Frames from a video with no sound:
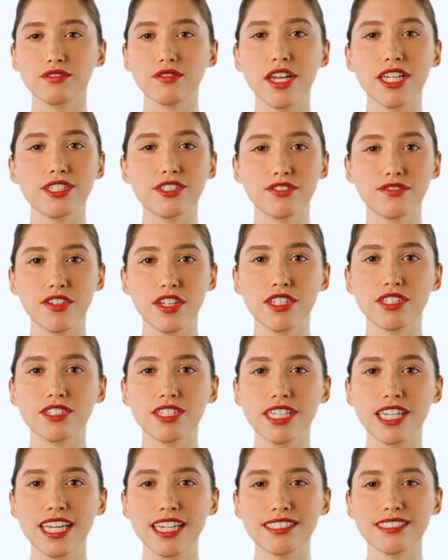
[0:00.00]
render
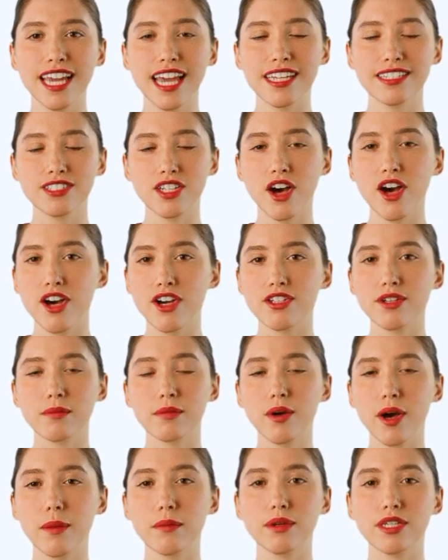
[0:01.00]
function contains all the
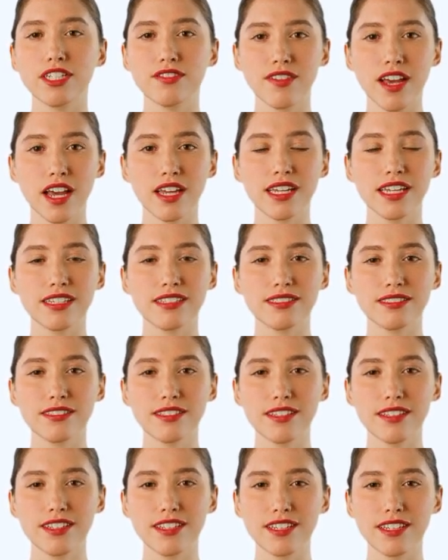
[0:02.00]
property values.
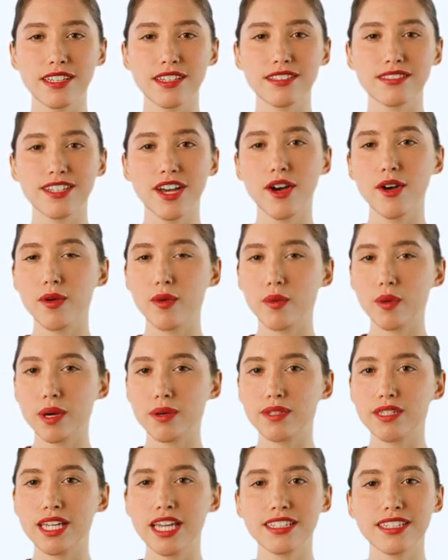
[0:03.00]
So we
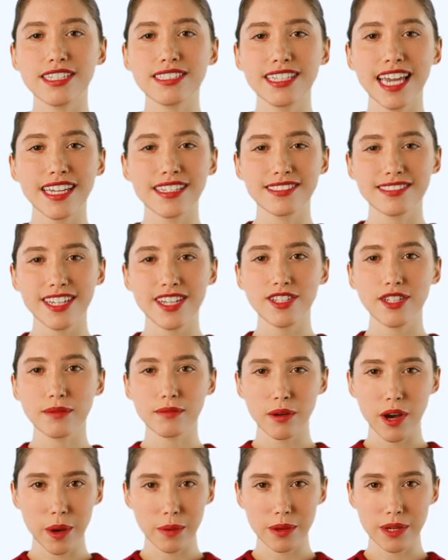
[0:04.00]
will get the text color
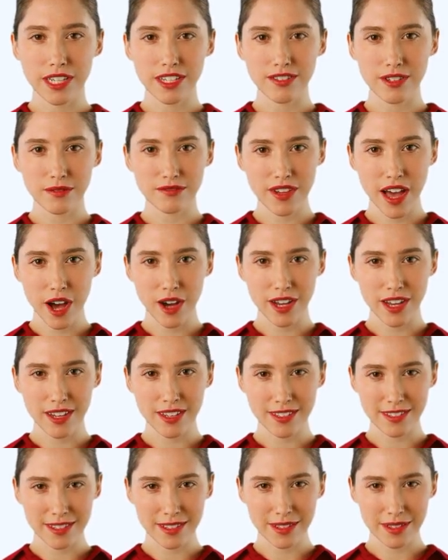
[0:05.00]
property from
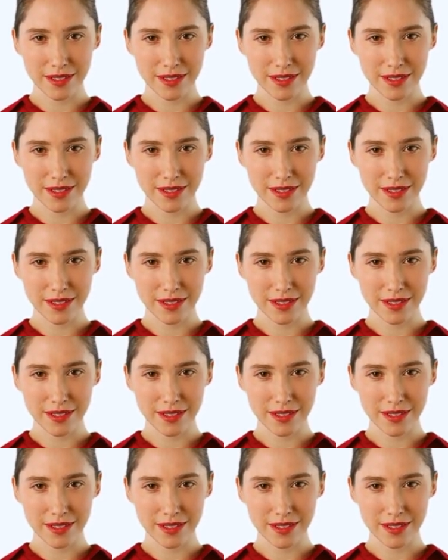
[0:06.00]
values.